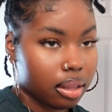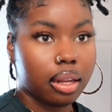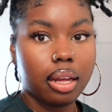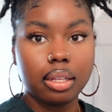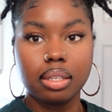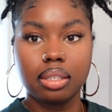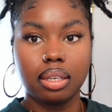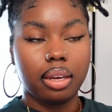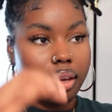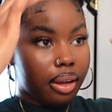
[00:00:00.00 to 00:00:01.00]
Let's
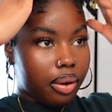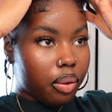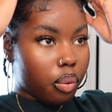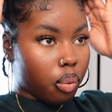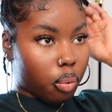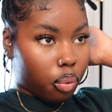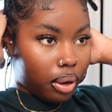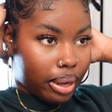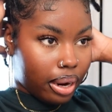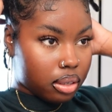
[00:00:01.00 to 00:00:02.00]
see
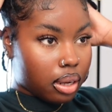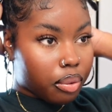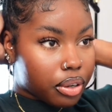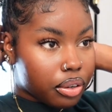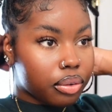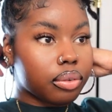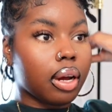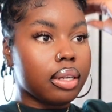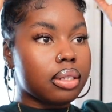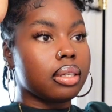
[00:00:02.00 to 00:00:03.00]
what hairstyle I want to do.
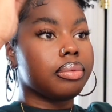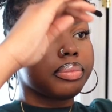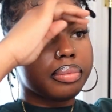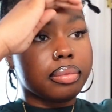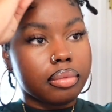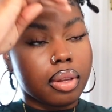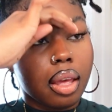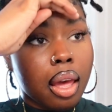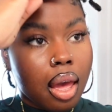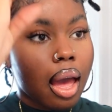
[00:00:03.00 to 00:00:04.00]
Honestly,
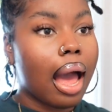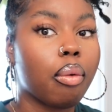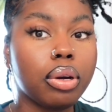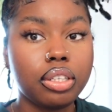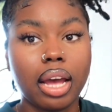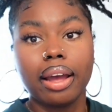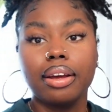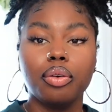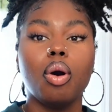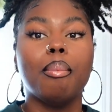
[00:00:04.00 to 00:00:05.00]
I wish I
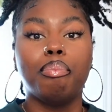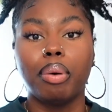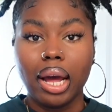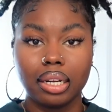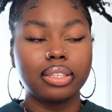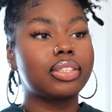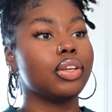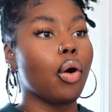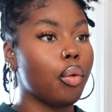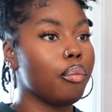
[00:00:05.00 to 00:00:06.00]
could do a bun so